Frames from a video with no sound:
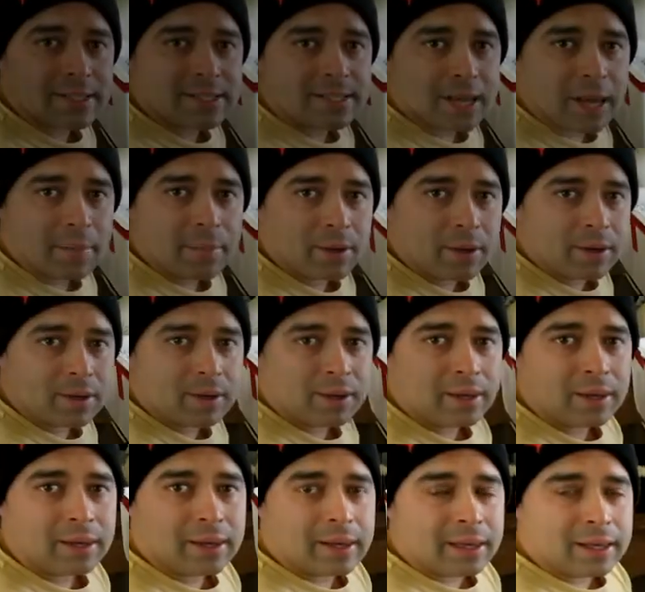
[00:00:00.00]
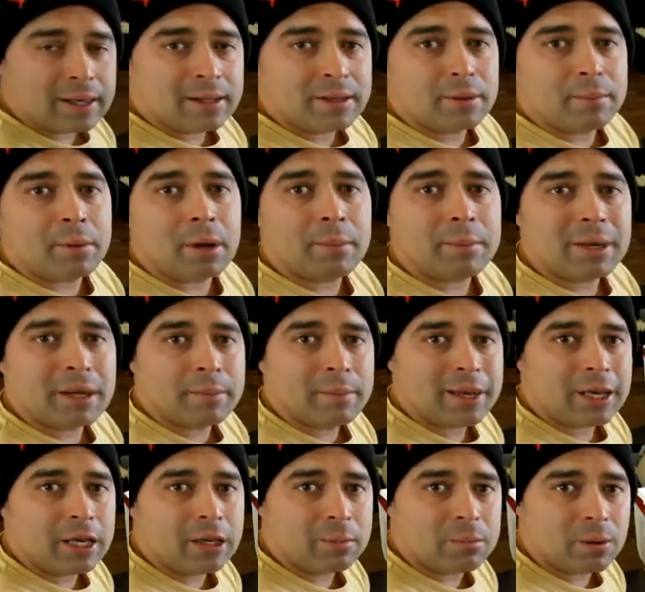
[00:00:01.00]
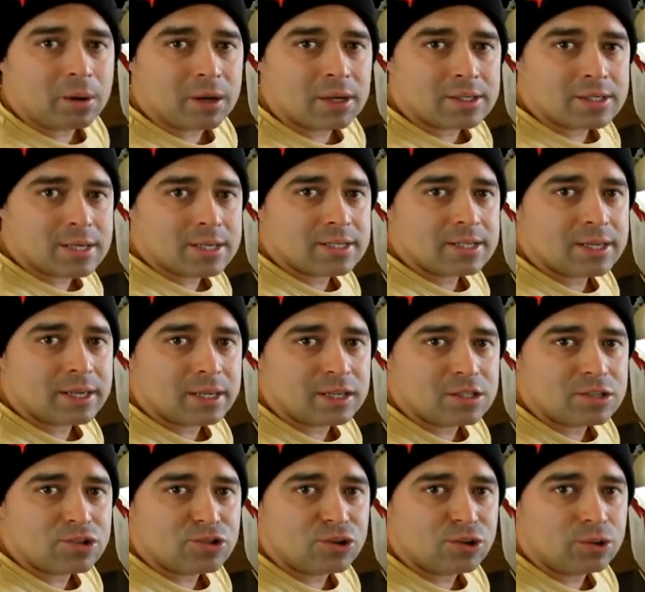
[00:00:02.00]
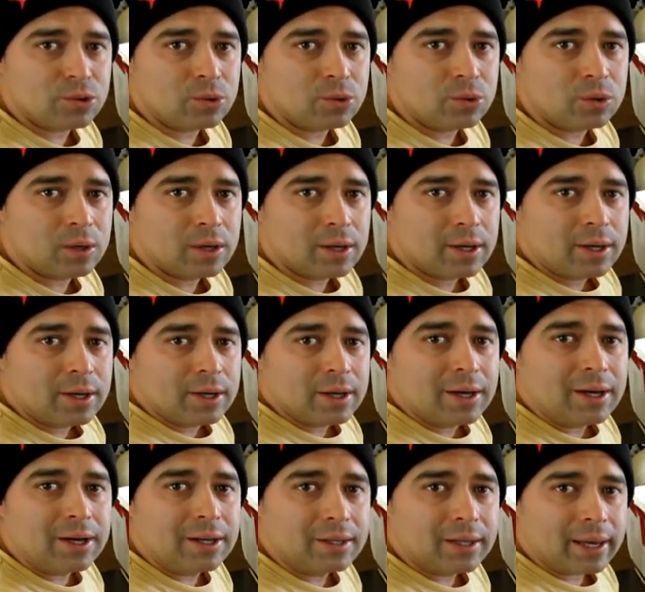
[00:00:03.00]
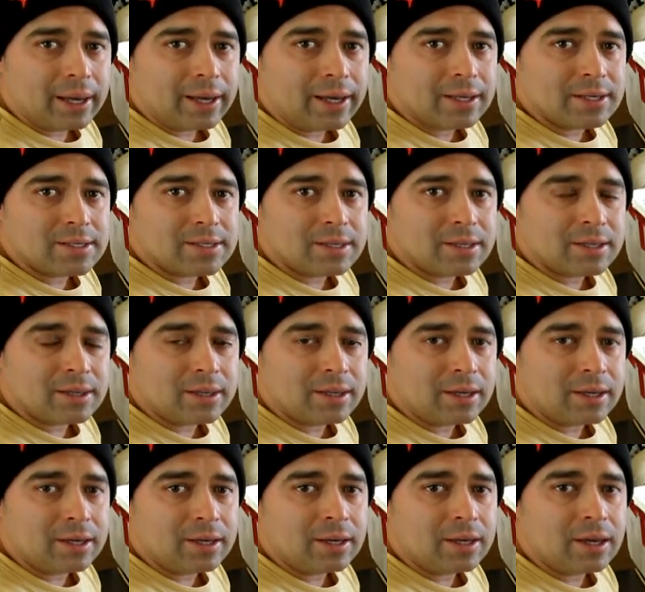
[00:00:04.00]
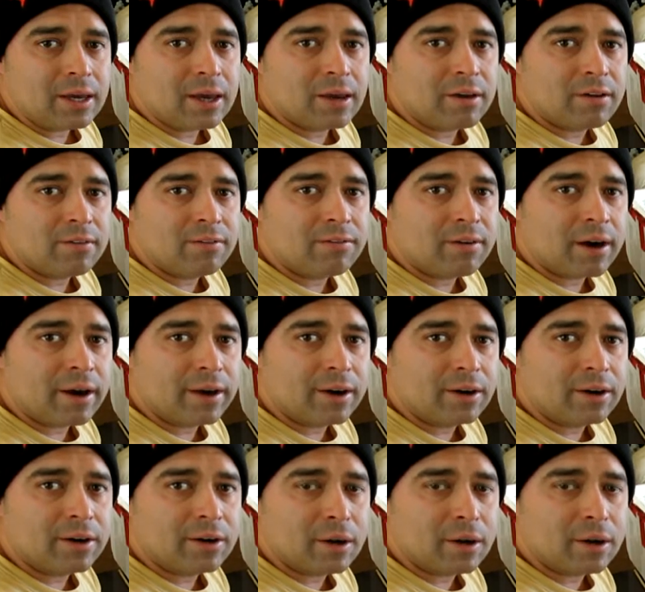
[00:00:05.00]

step in the pumpkin making process is to glaze the fired